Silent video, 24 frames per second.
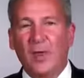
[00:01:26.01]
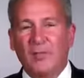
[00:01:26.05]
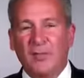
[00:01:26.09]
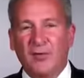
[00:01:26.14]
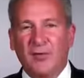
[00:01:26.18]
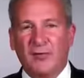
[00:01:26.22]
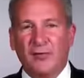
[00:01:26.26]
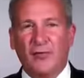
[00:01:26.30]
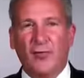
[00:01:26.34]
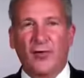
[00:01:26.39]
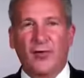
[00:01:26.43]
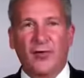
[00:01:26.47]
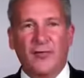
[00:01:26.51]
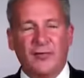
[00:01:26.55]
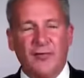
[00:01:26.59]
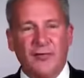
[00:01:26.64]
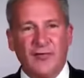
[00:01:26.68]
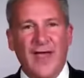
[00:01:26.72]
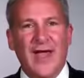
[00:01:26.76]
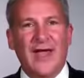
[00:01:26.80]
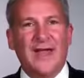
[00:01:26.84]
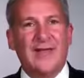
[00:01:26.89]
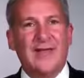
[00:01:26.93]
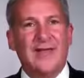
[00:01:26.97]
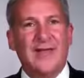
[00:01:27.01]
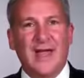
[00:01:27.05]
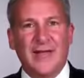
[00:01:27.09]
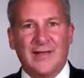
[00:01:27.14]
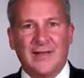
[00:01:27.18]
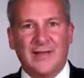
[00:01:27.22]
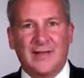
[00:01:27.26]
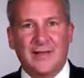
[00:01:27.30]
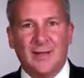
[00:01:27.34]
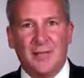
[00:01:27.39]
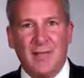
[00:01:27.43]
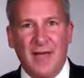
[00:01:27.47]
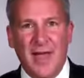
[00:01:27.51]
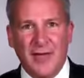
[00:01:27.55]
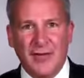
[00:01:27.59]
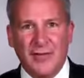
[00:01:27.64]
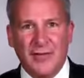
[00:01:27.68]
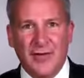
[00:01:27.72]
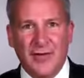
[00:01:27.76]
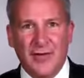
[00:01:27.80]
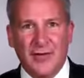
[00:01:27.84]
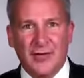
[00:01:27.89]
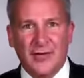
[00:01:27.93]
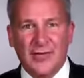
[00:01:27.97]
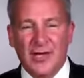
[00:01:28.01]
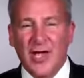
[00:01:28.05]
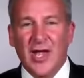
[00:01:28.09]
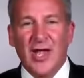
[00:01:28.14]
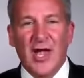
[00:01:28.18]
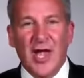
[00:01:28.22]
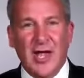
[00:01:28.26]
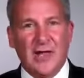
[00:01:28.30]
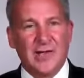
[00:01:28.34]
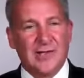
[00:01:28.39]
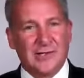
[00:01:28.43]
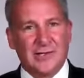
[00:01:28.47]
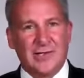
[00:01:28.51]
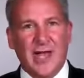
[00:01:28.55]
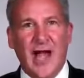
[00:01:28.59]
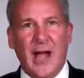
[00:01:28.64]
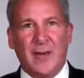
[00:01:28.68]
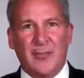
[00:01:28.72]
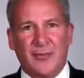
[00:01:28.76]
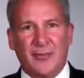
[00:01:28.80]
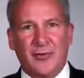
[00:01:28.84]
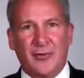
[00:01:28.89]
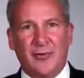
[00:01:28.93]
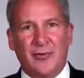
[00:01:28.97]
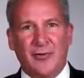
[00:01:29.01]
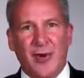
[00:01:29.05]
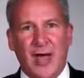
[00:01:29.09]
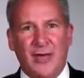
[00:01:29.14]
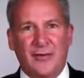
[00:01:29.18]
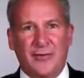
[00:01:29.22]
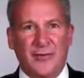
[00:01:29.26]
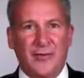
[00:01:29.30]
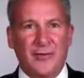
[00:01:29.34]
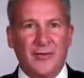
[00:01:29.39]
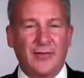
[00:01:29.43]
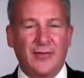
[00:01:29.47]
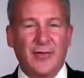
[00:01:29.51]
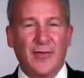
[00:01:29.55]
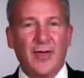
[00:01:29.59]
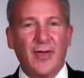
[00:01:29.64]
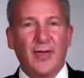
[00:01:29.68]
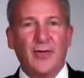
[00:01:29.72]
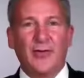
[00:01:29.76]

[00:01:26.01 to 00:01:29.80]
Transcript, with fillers: before the Fed gets the message and stops the presses.